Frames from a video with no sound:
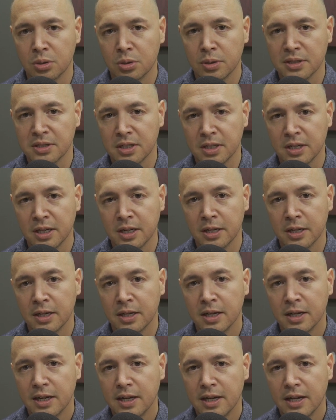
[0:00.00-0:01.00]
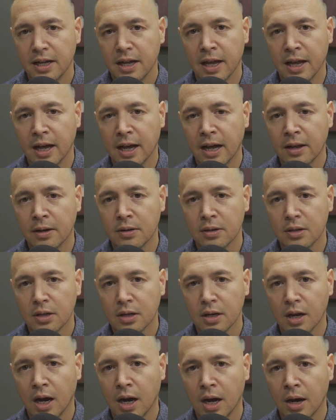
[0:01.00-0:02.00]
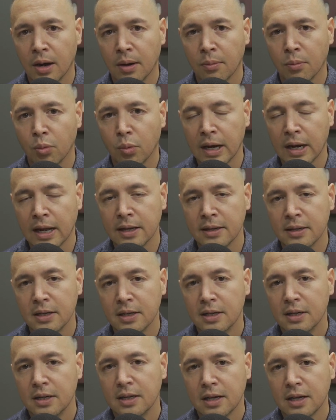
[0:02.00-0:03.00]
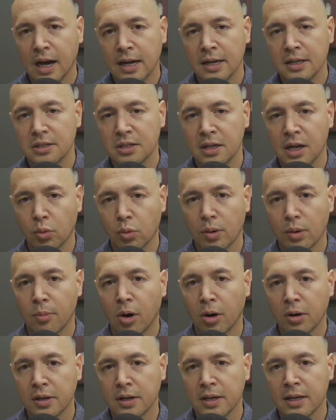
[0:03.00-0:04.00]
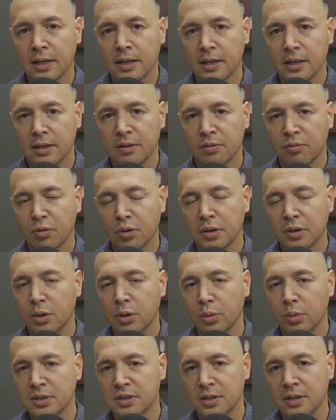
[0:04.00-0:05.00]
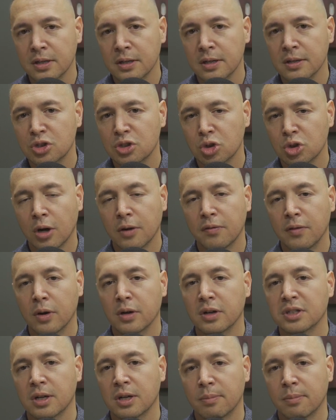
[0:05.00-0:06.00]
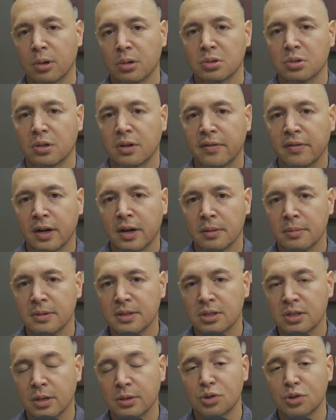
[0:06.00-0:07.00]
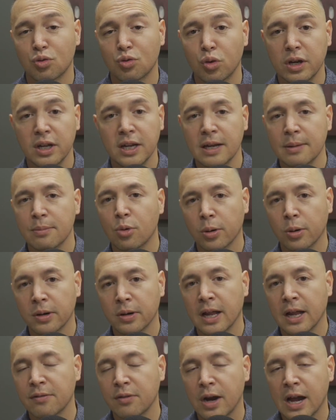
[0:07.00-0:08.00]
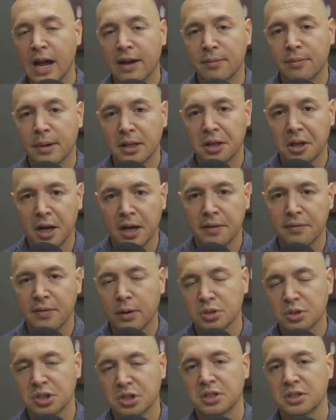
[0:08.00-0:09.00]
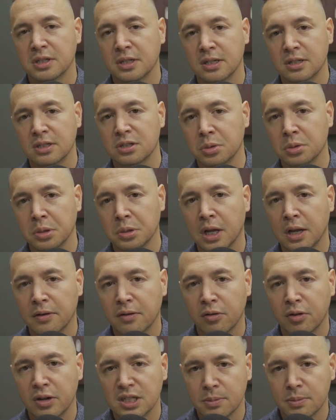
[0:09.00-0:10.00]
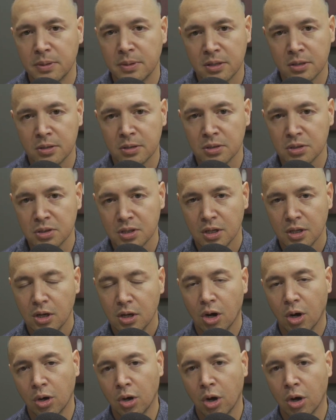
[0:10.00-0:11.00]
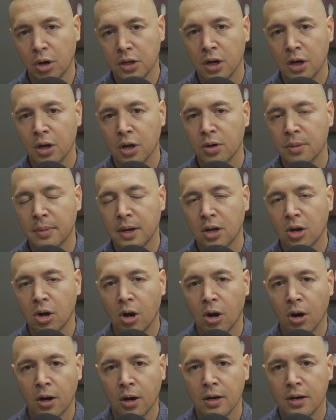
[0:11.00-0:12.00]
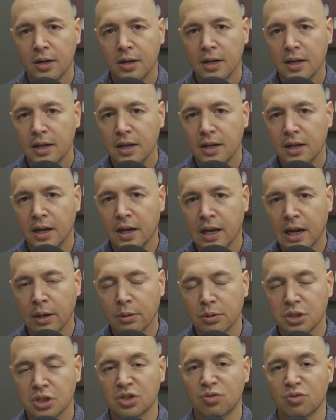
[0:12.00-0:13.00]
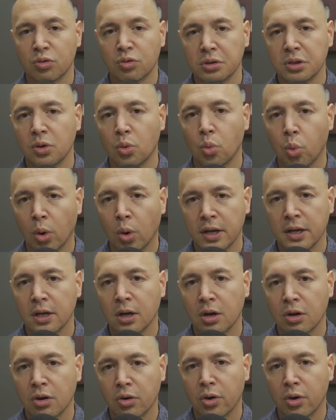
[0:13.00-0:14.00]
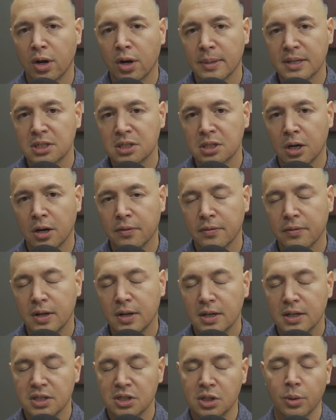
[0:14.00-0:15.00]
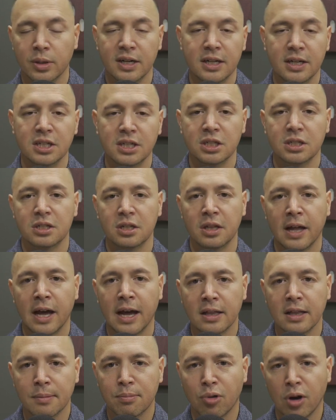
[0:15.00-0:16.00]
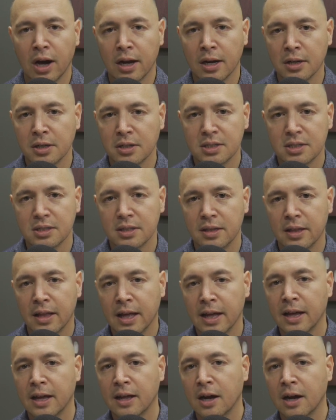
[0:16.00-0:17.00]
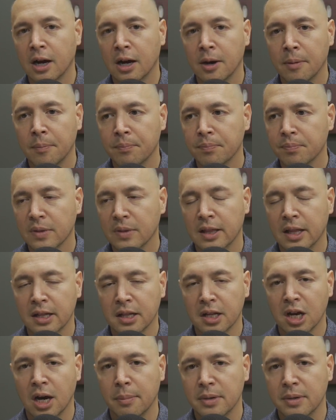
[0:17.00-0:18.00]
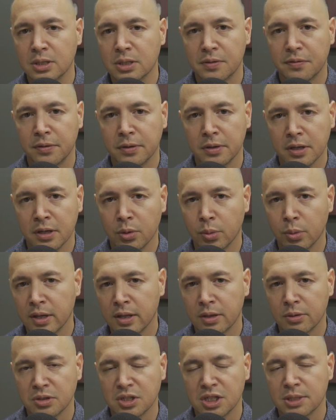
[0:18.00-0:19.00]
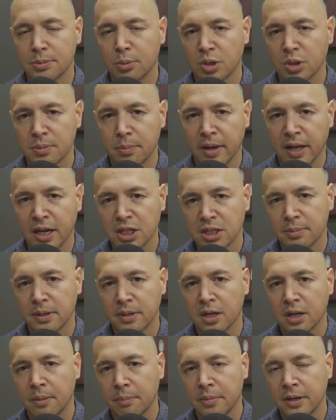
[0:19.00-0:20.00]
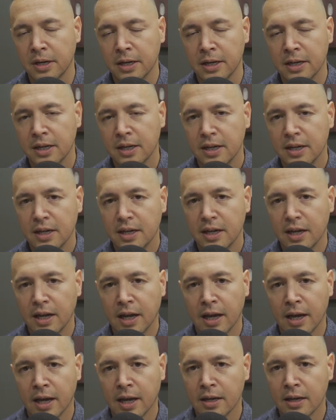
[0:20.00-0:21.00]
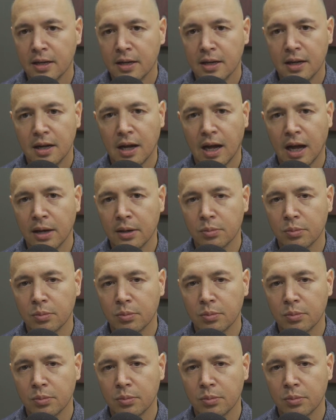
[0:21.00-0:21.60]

as a kid. And when I got into network marketing, it really was a strong focus on personal development. So I was reading more than I ever have in my life. I was listening to a lot of great speakers on audio in my car, and I was just really working on growing myself. So in addition to that, the products that the company is affiliated with, it was a sports management company, and I,